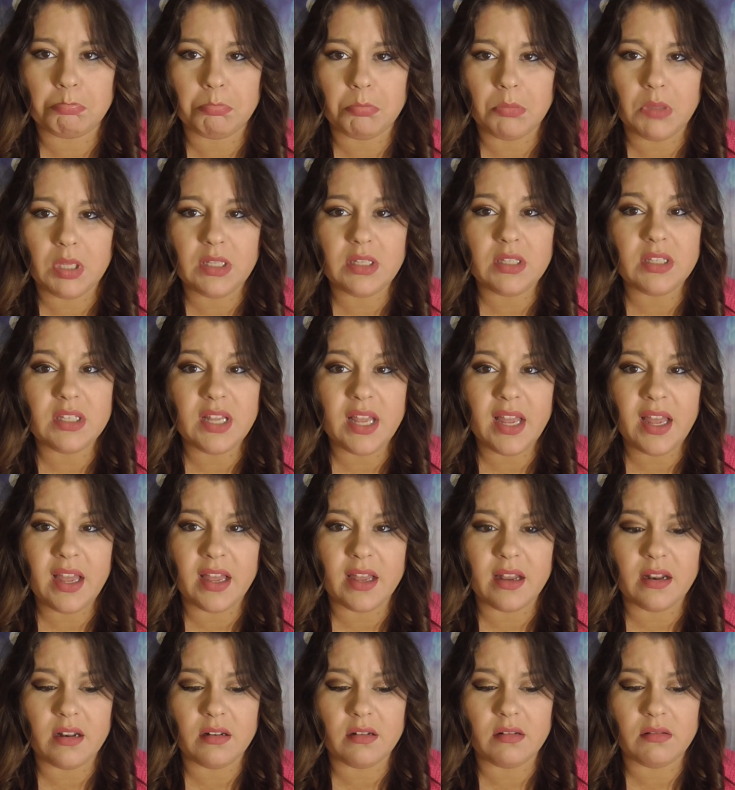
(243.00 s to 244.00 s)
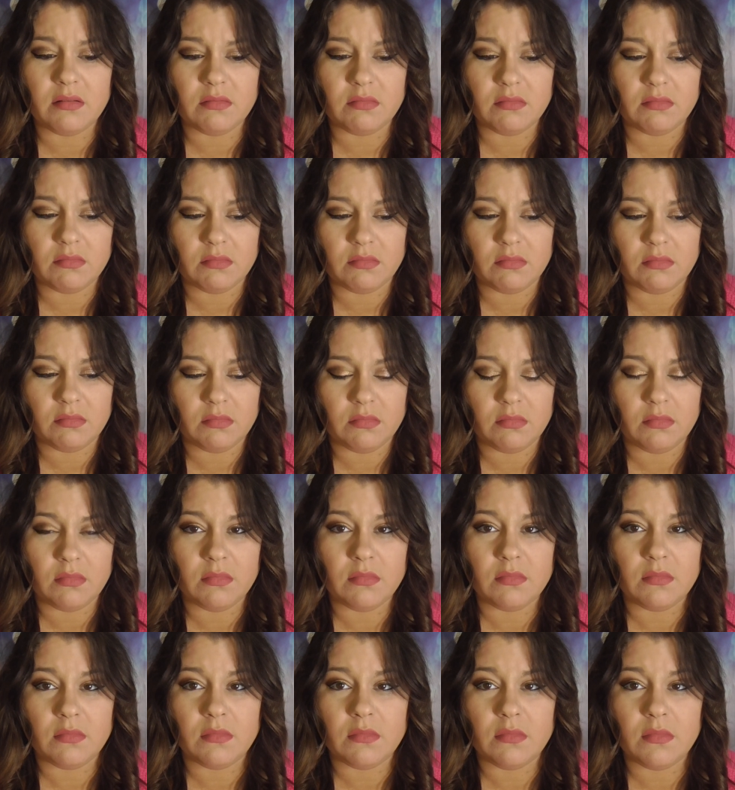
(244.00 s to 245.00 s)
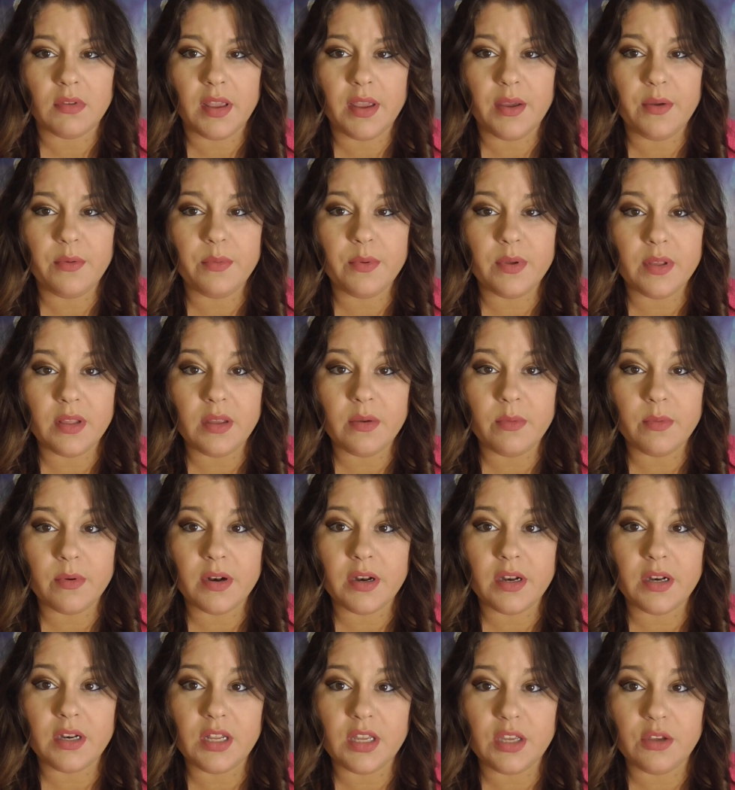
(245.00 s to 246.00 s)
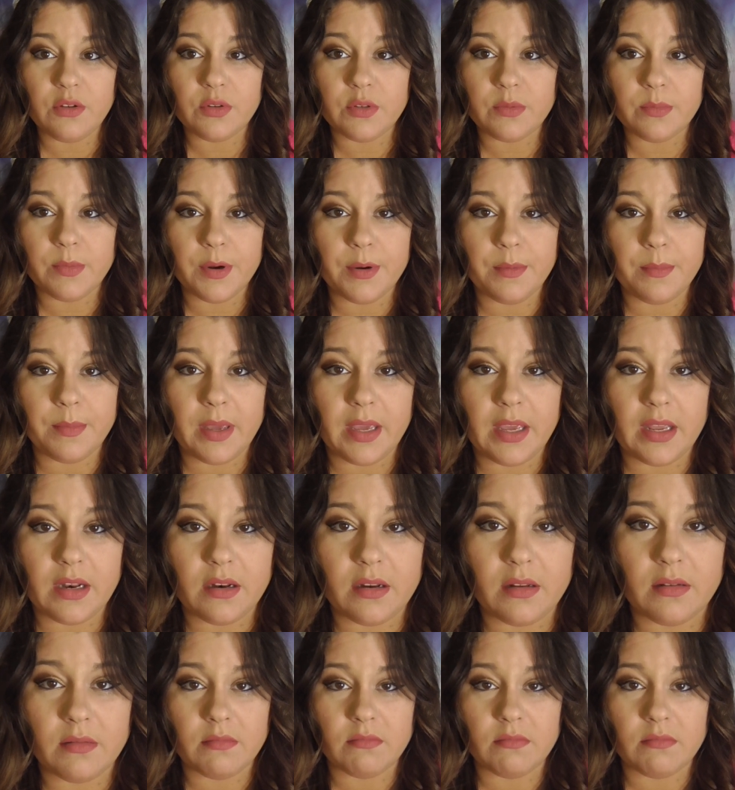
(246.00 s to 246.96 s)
That's sad. I really wanted to use Mermaid.